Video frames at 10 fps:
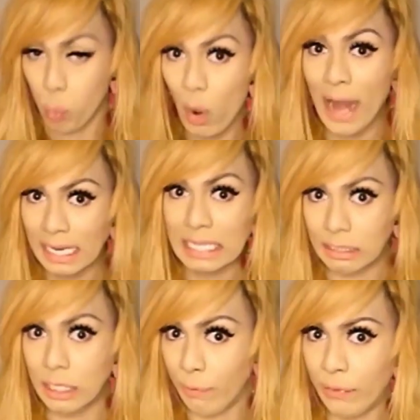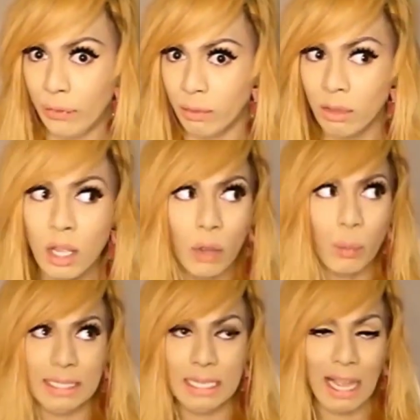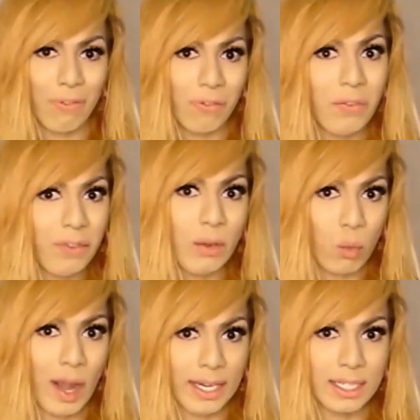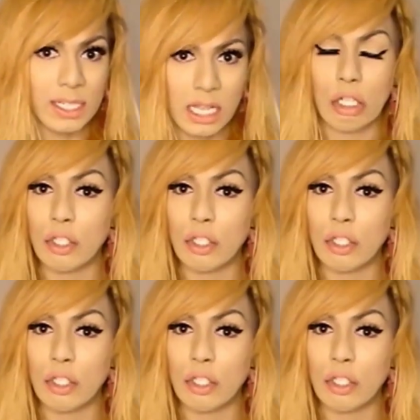White is still full. We still have 15 white.